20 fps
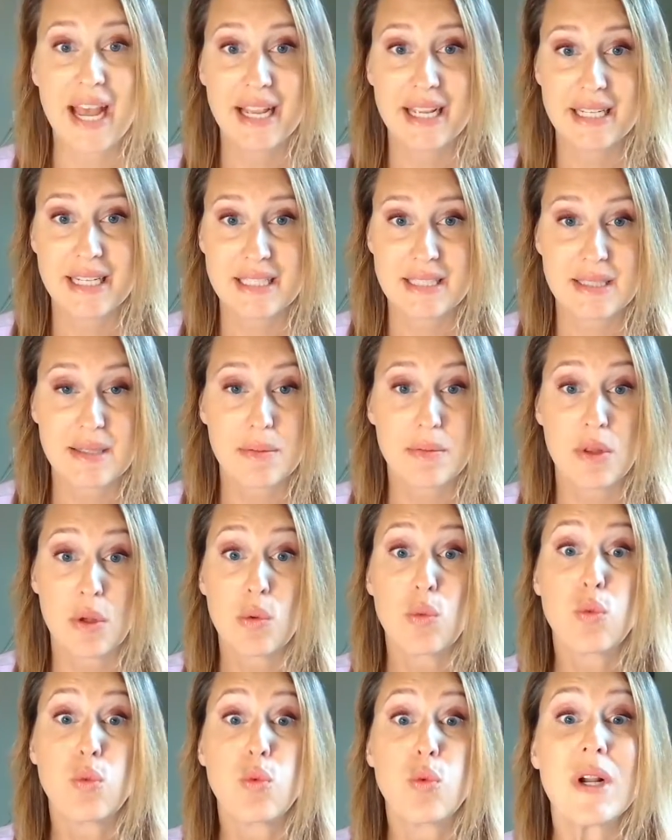is the
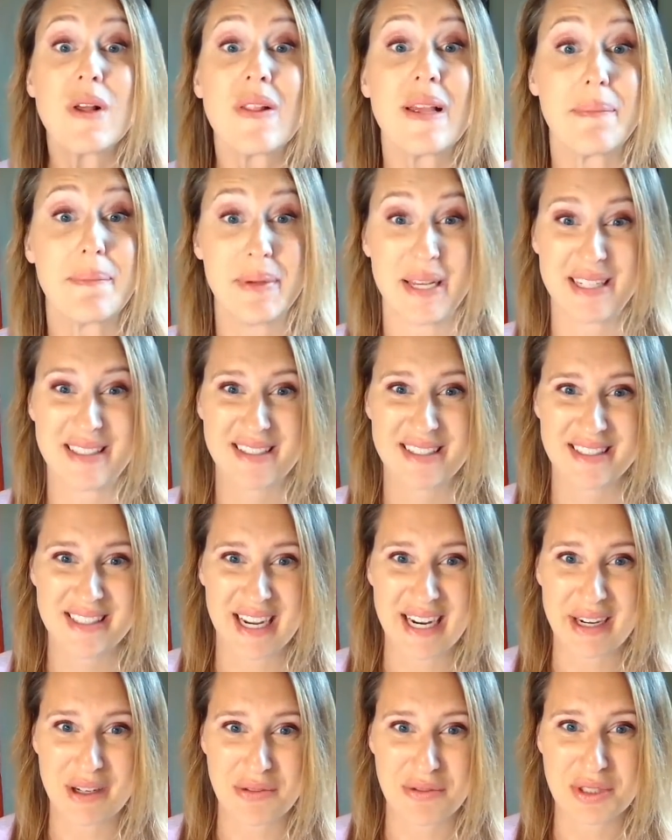really big
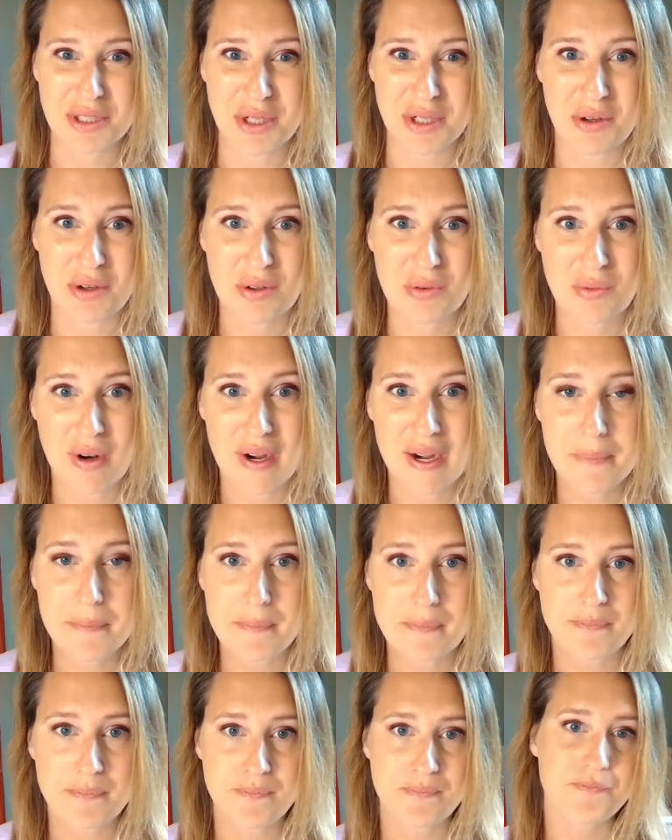desired result,
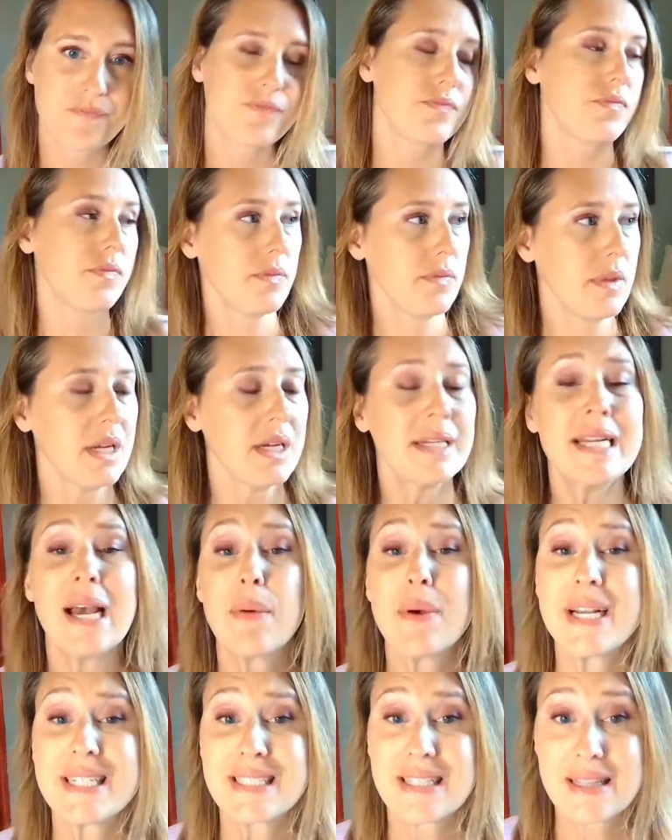right? Now,
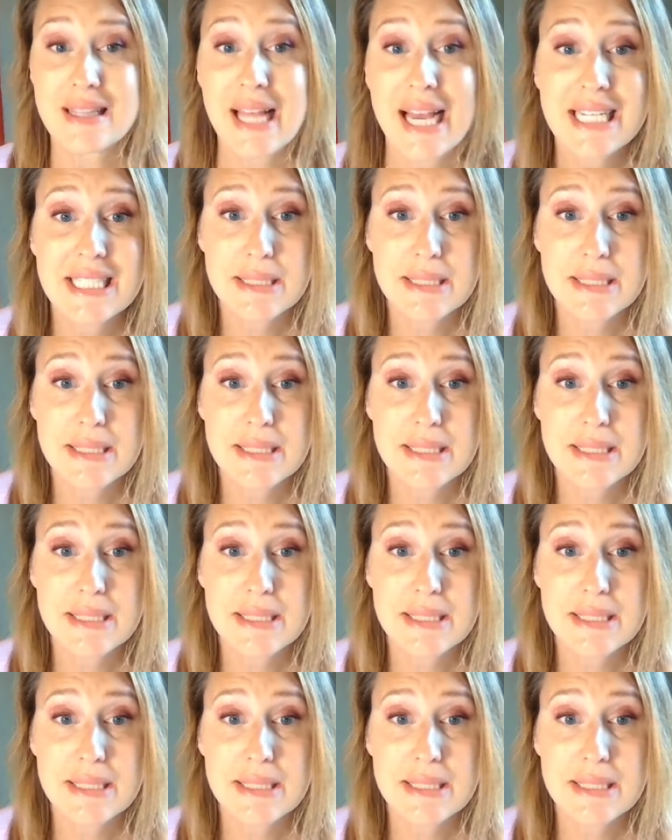it's less